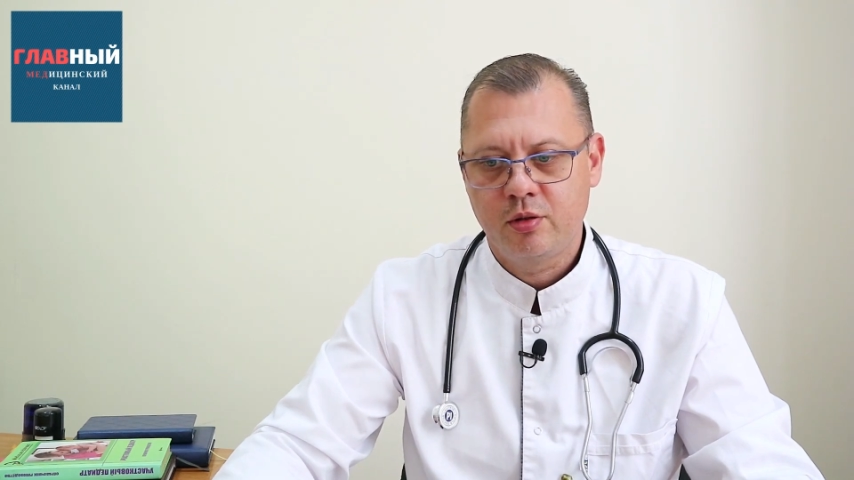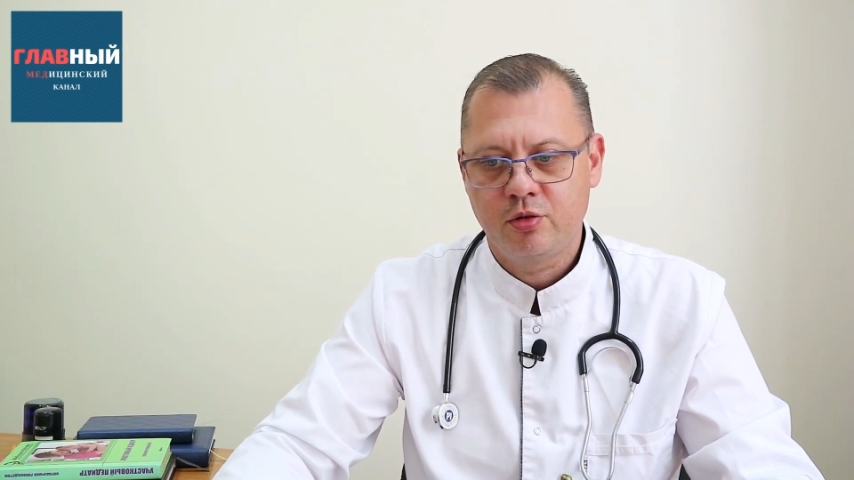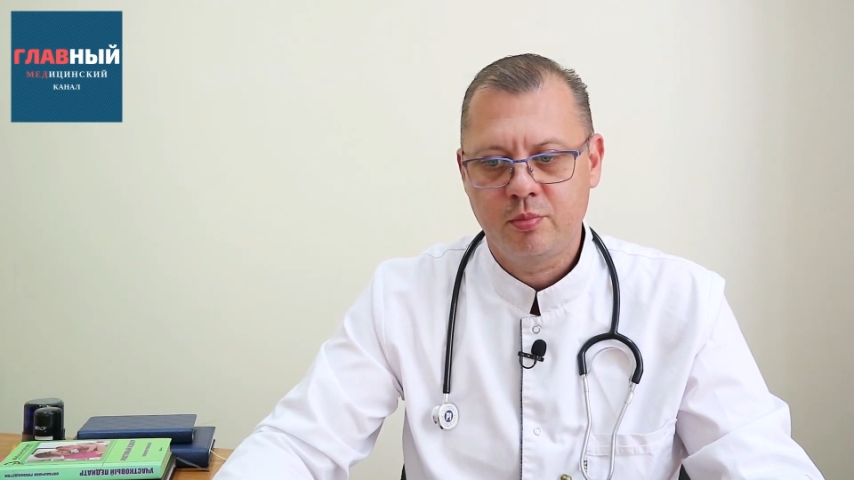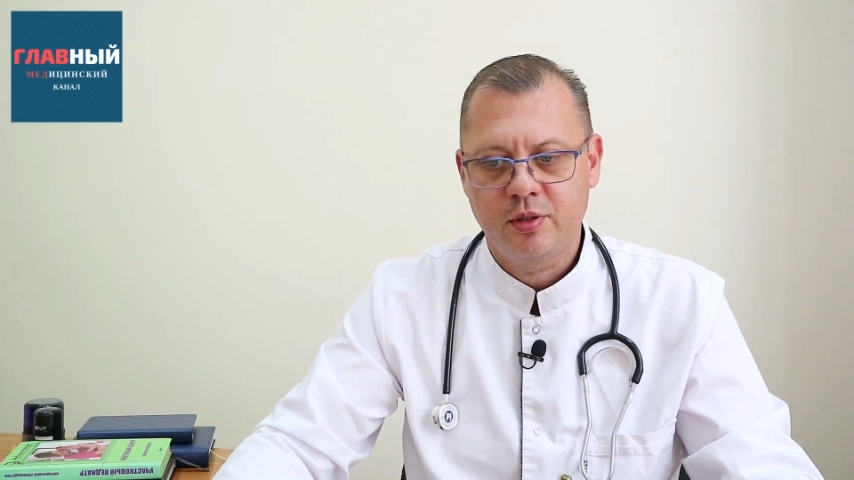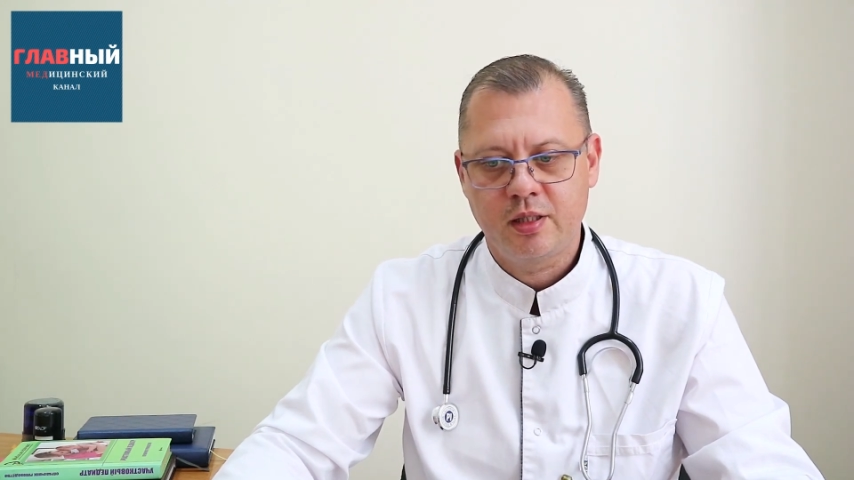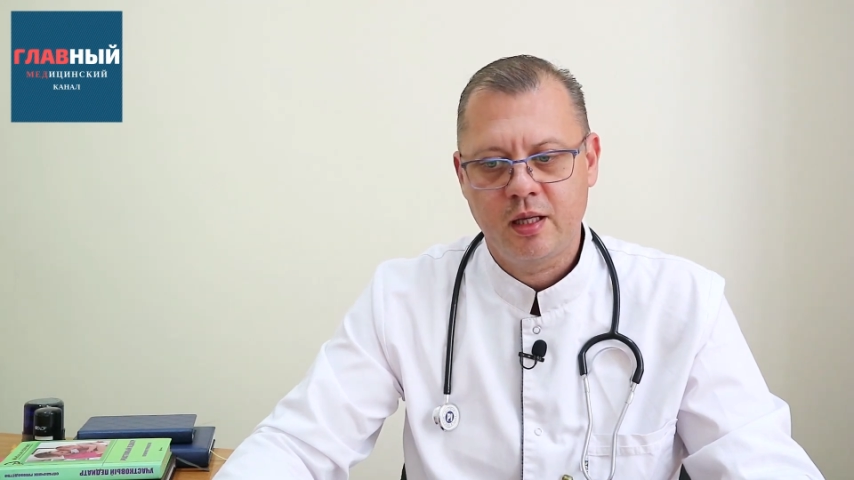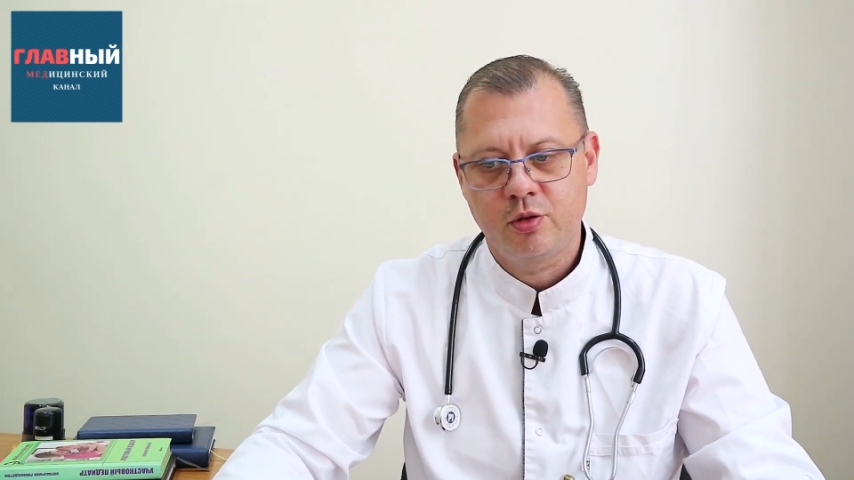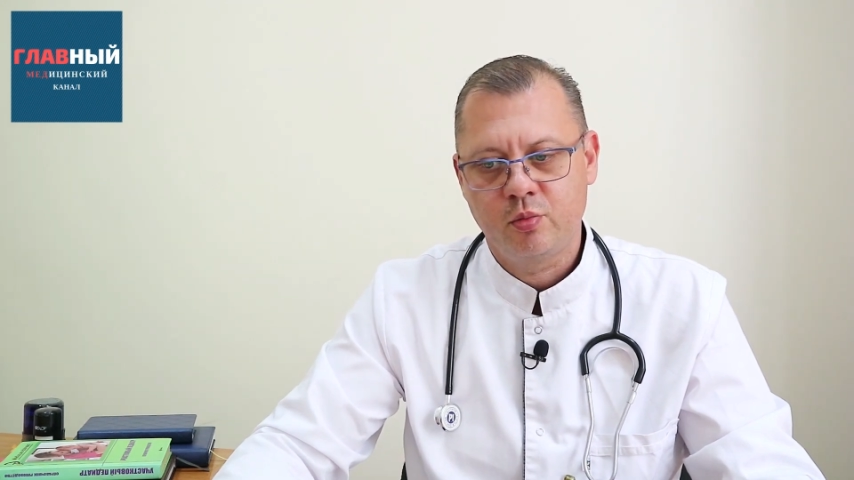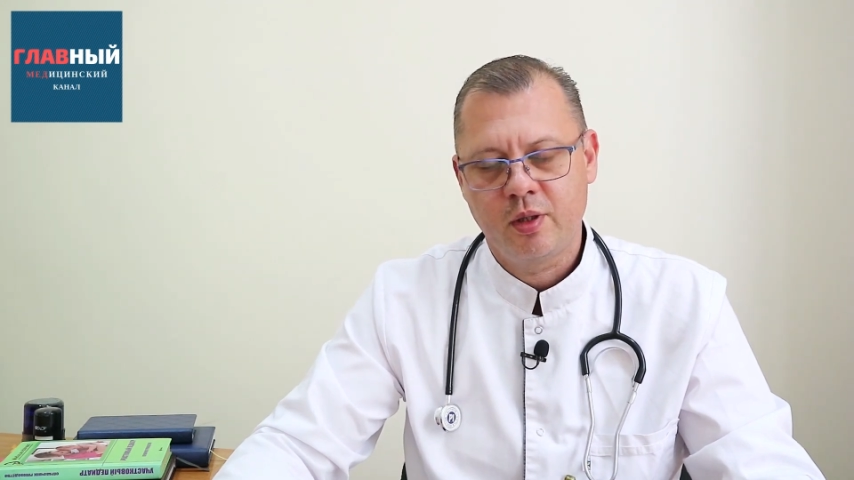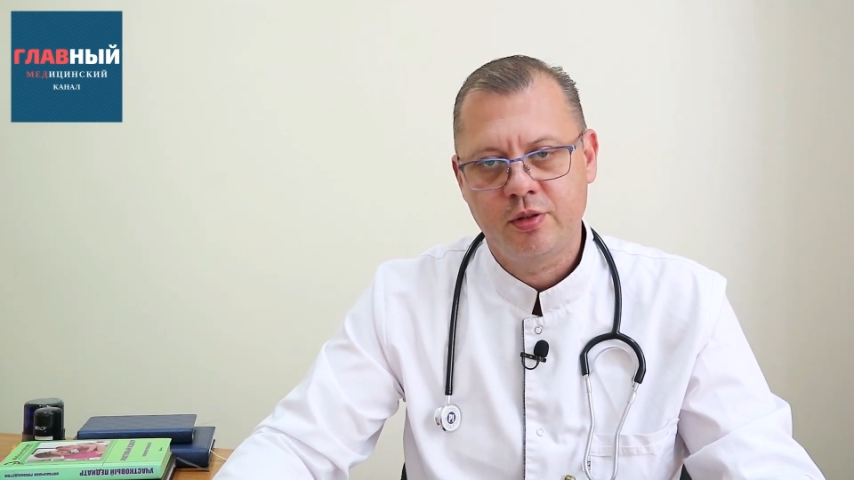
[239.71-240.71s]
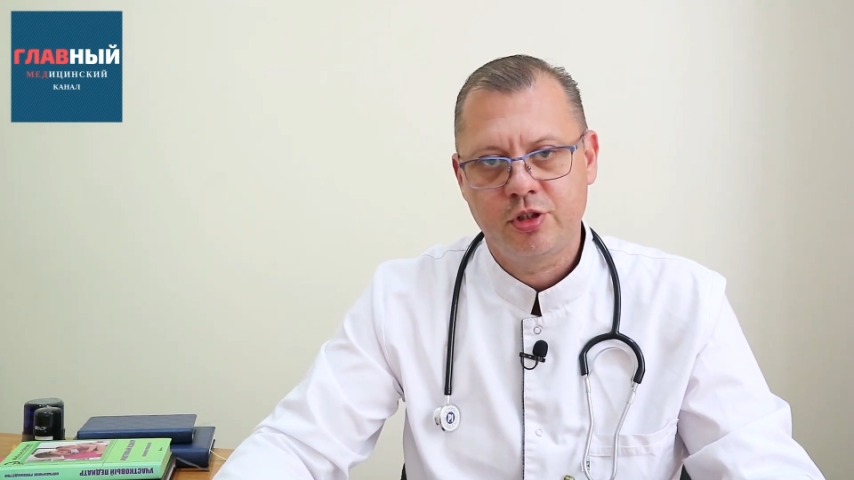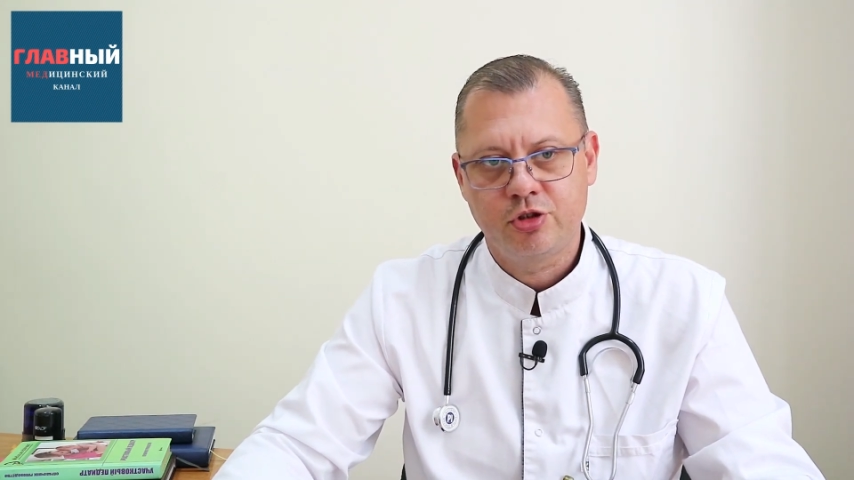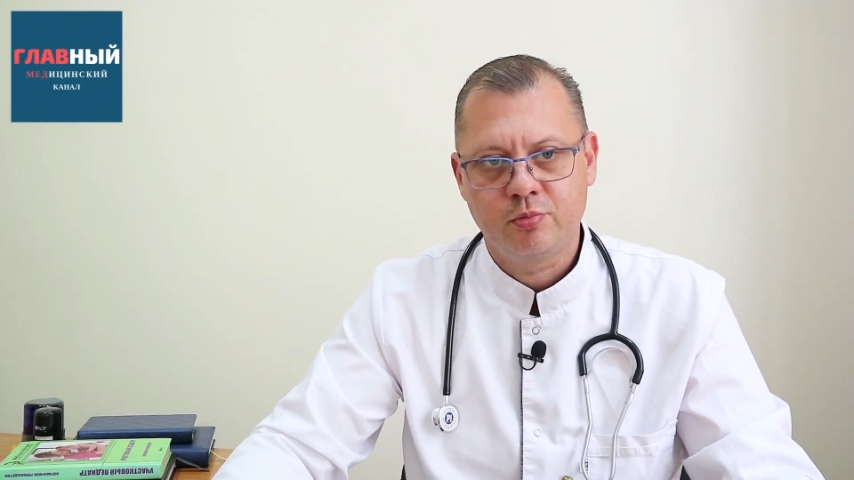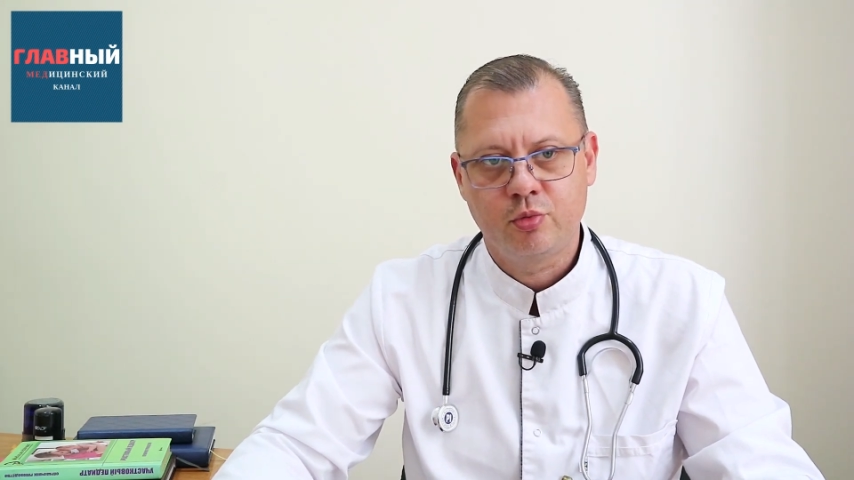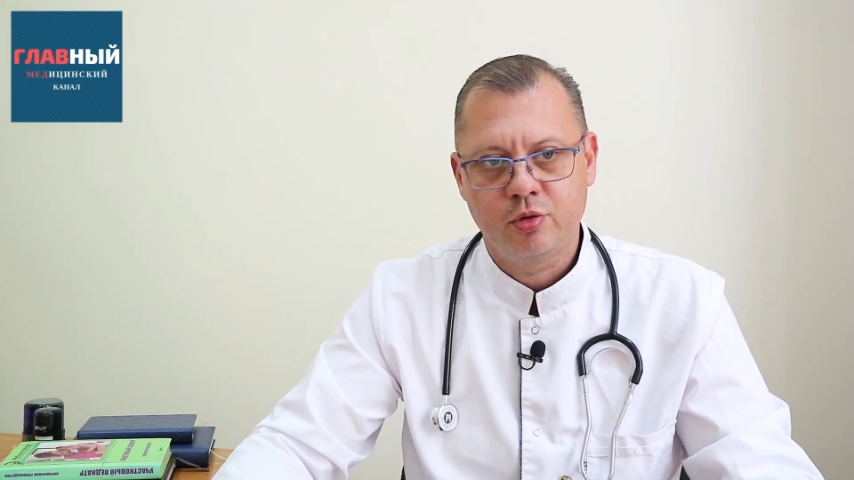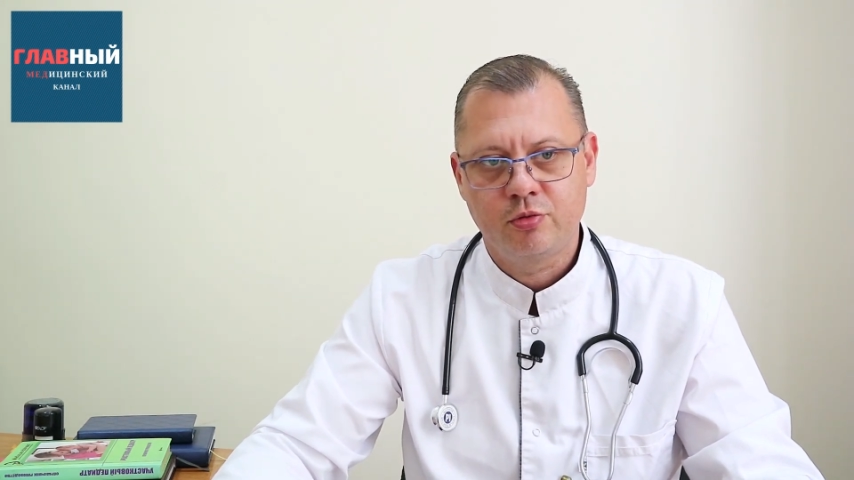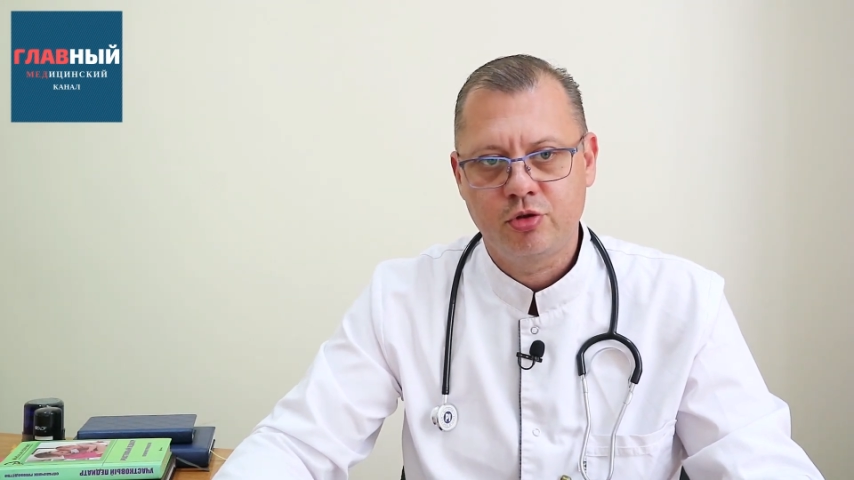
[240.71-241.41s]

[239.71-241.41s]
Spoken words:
you must add 1 teaspoon of